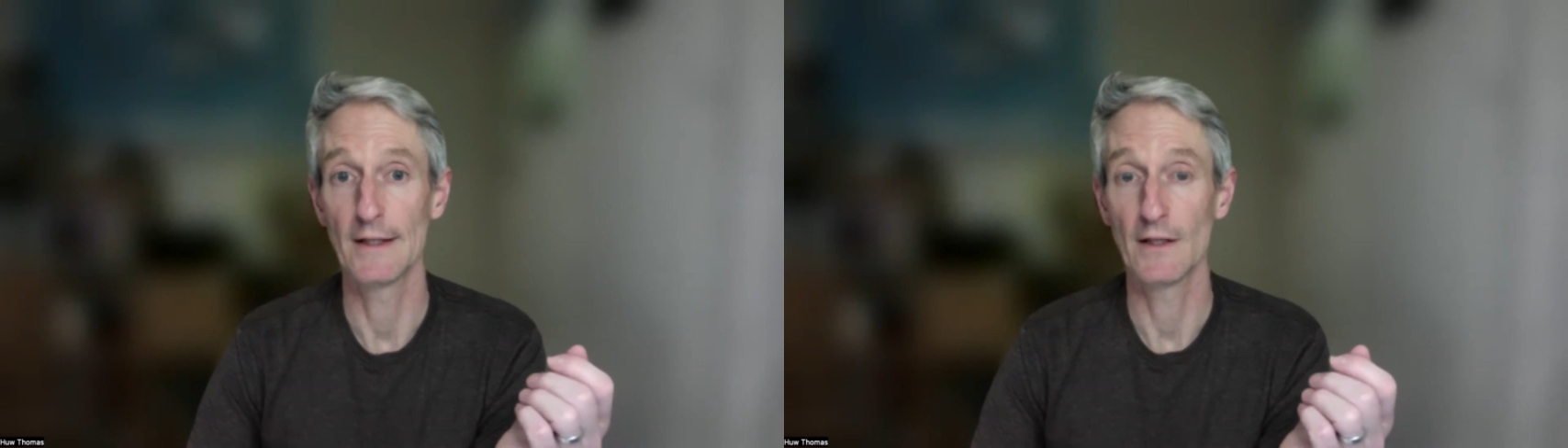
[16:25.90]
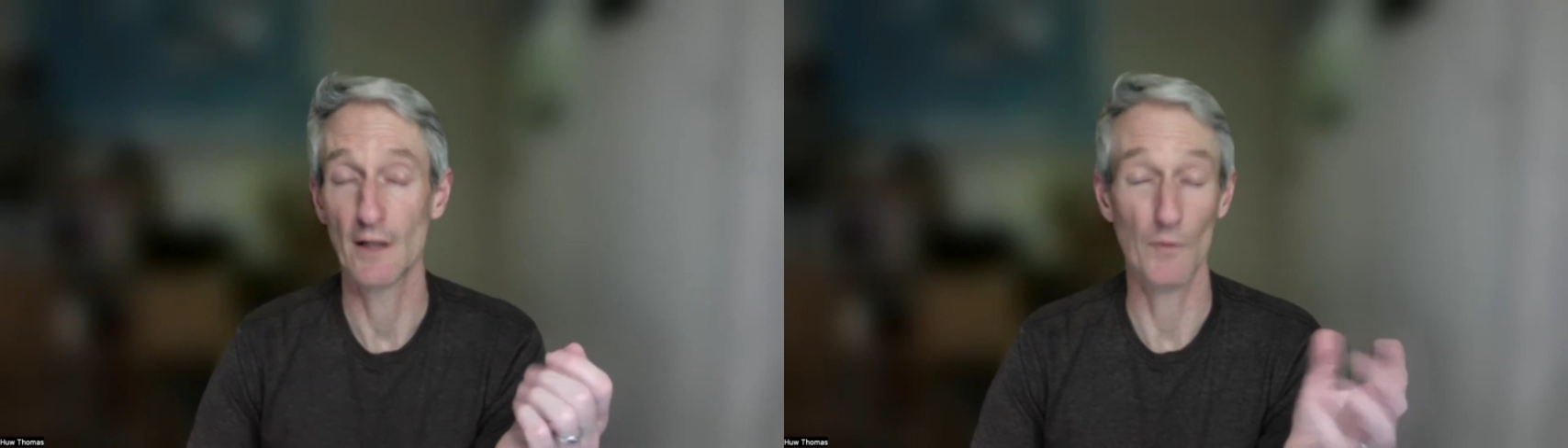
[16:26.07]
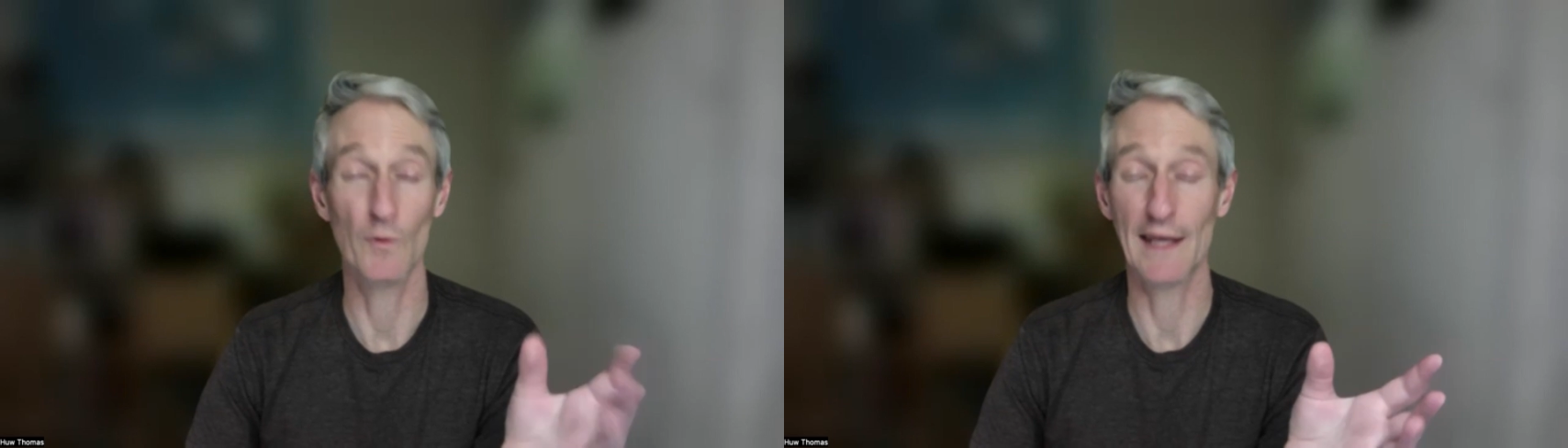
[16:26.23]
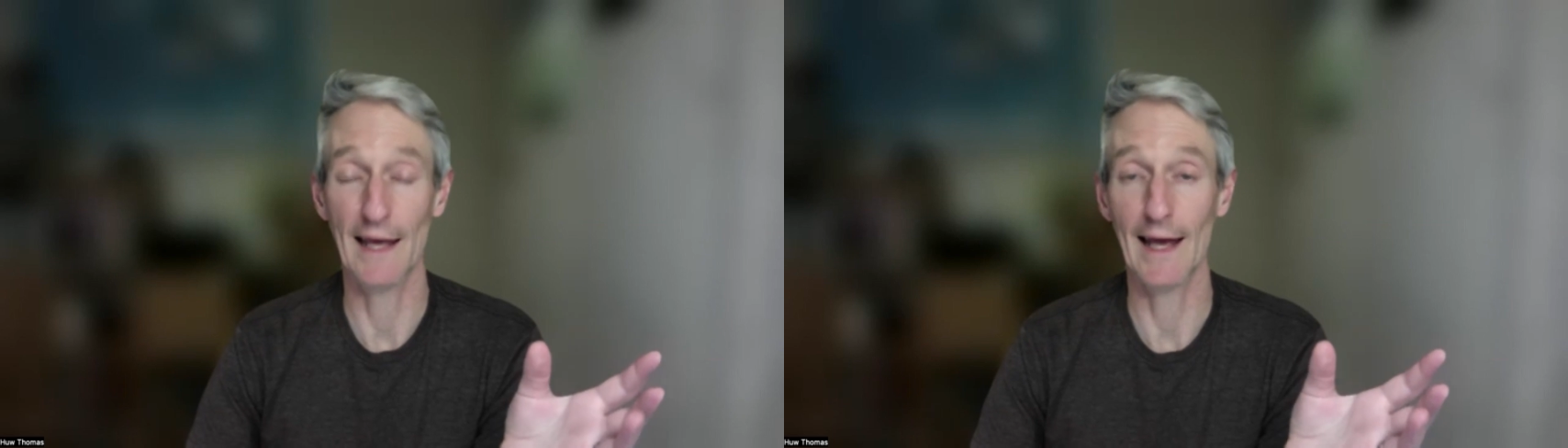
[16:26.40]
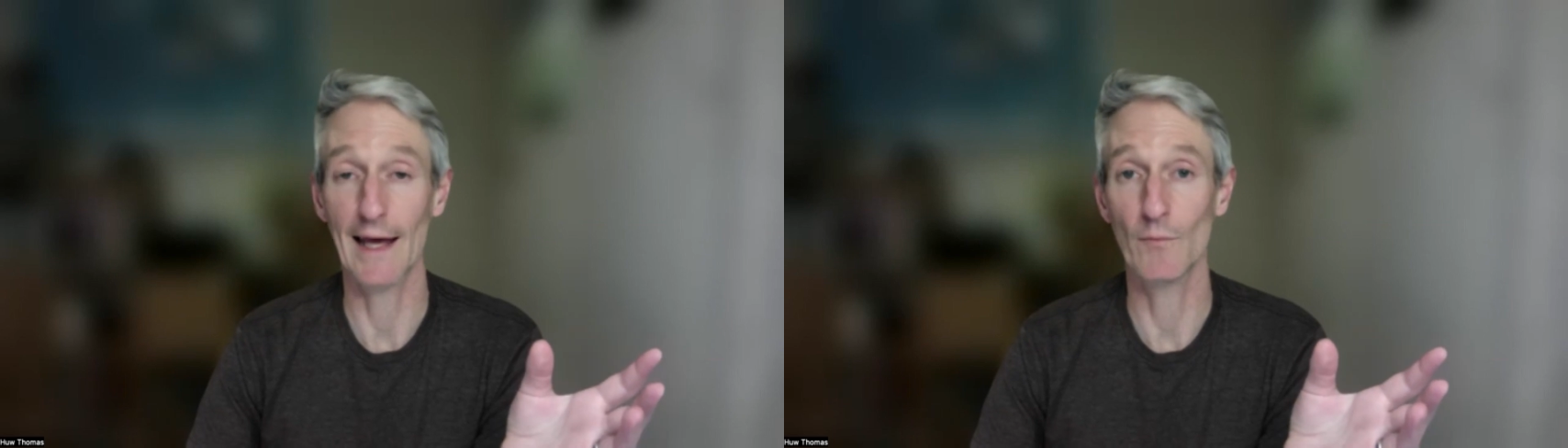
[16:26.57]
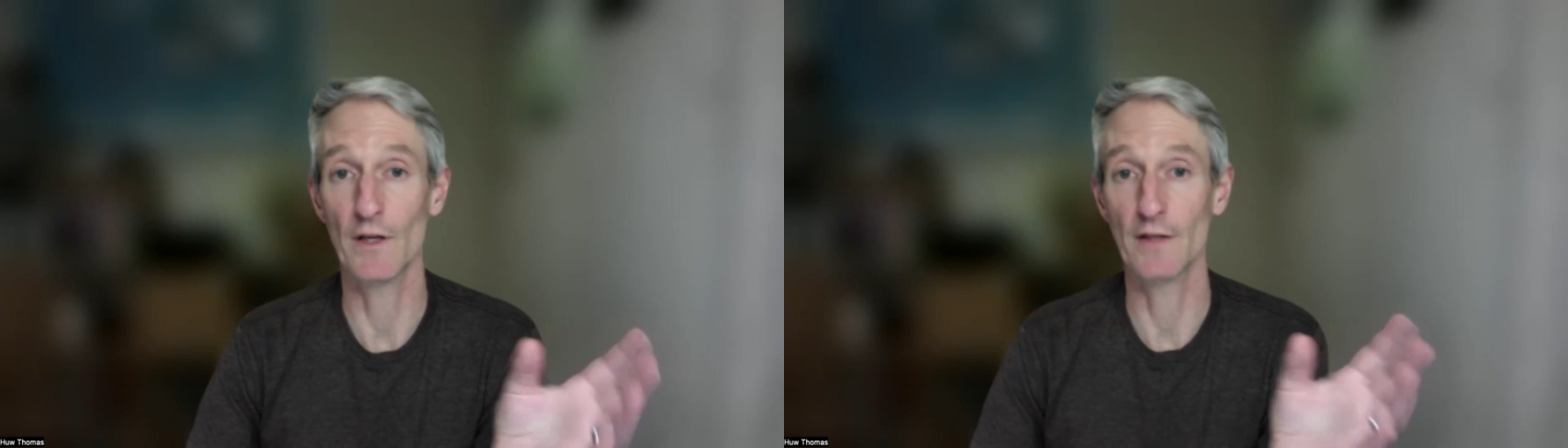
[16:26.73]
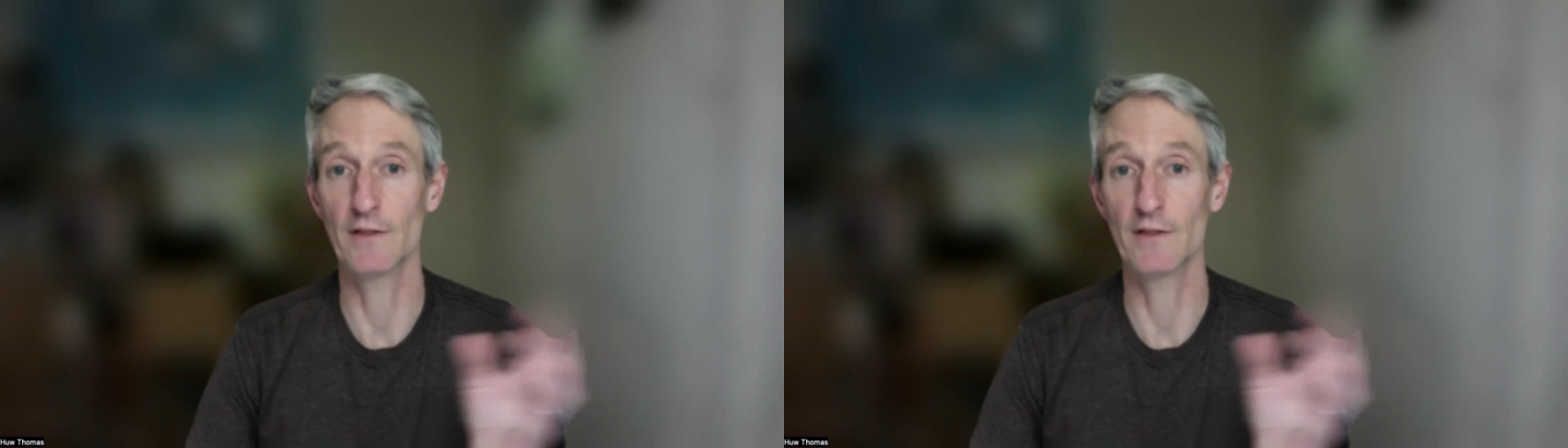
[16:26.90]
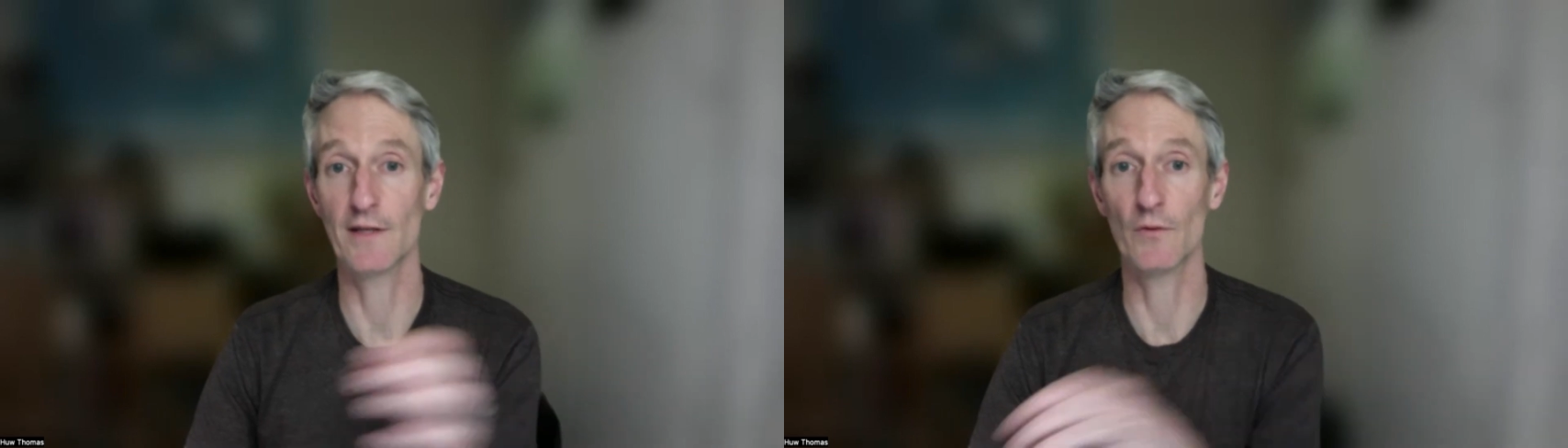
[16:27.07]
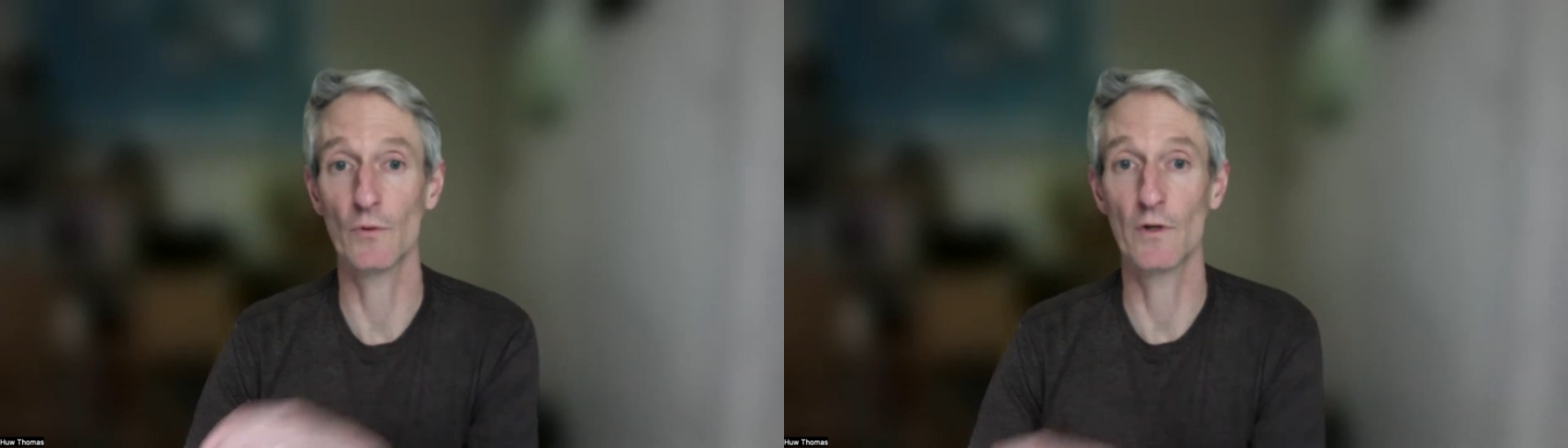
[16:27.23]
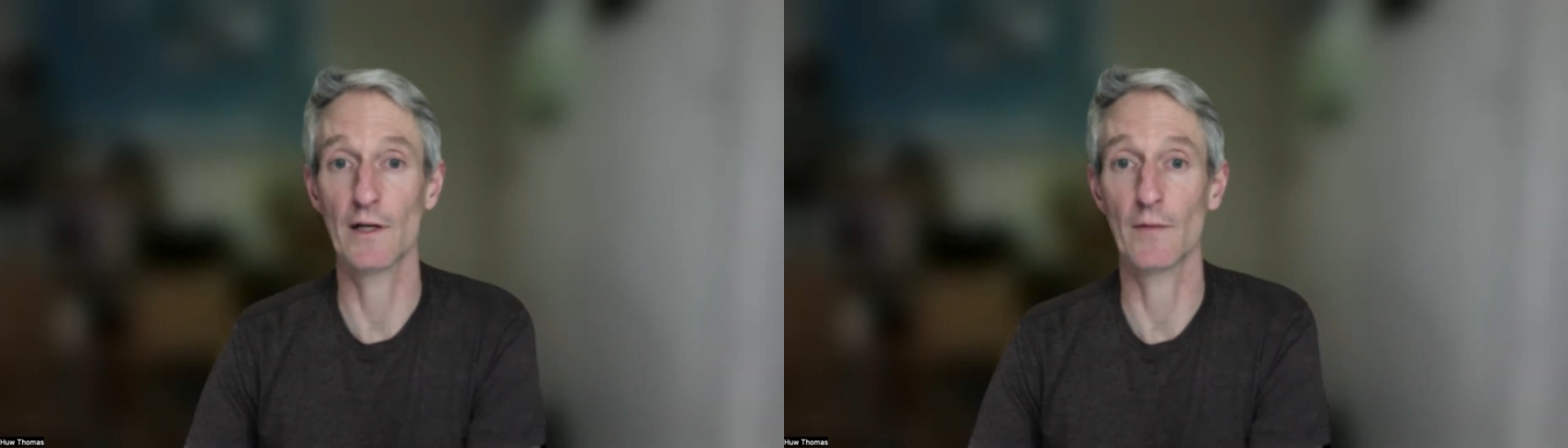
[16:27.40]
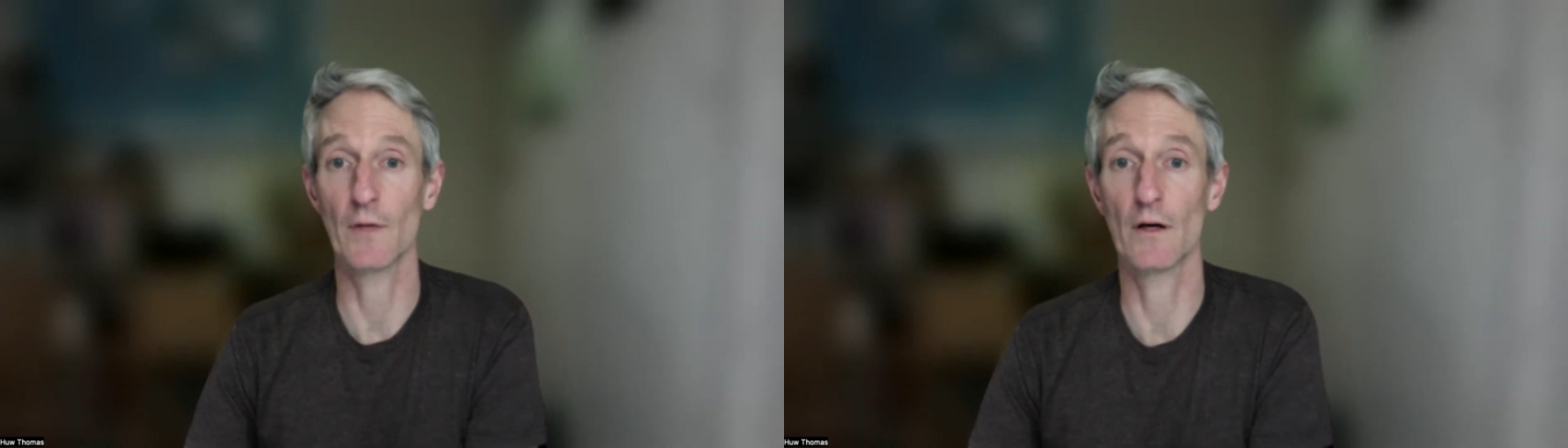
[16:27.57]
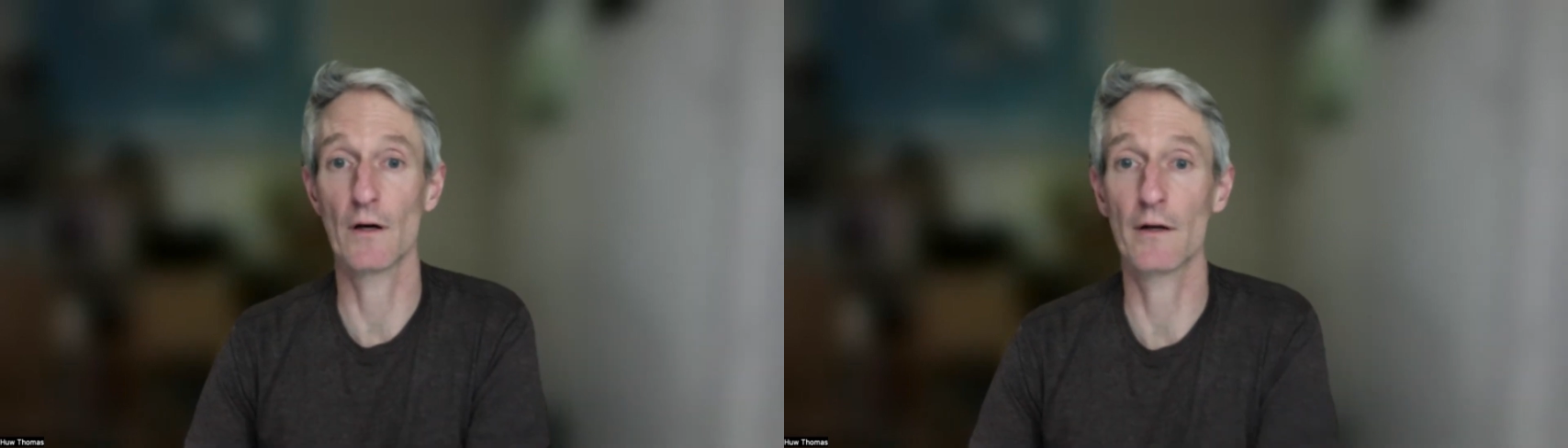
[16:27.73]
I mean, we can, but you just have to work a
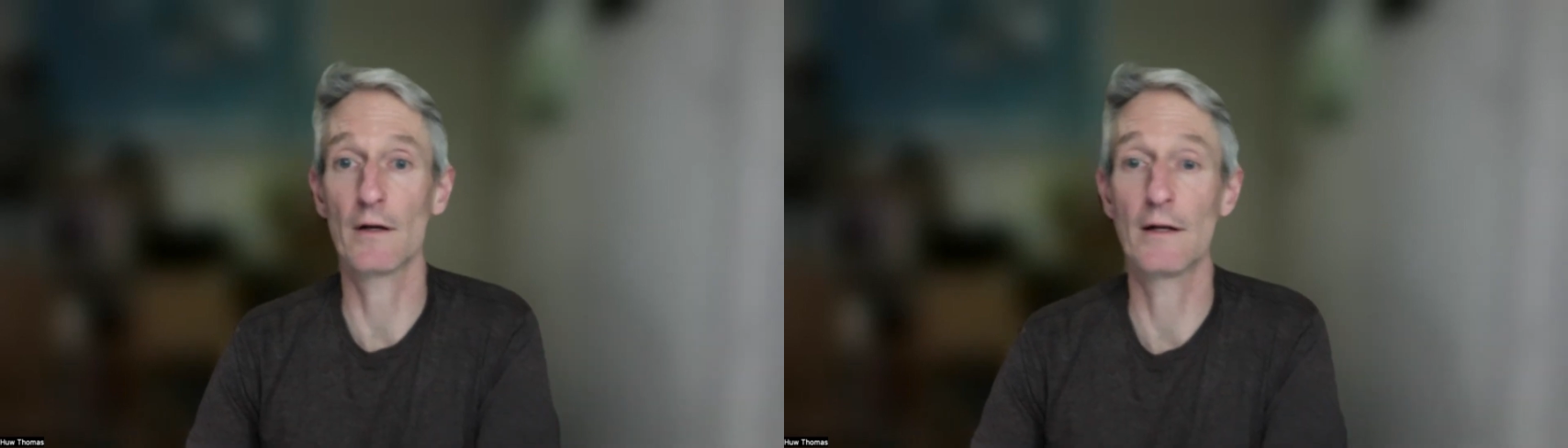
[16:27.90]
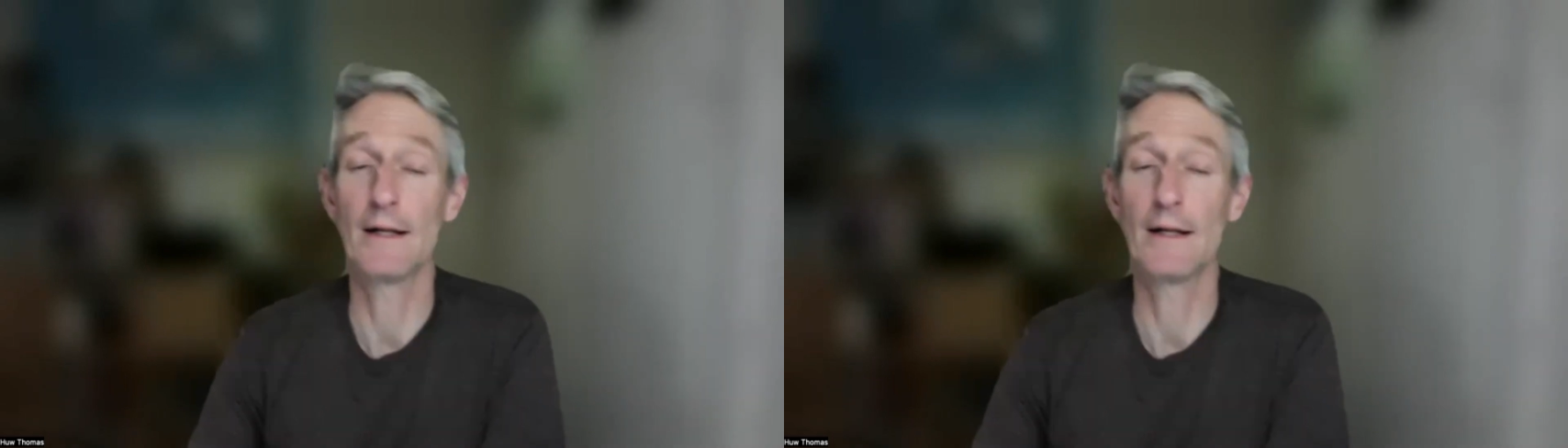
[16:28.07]
bit harder.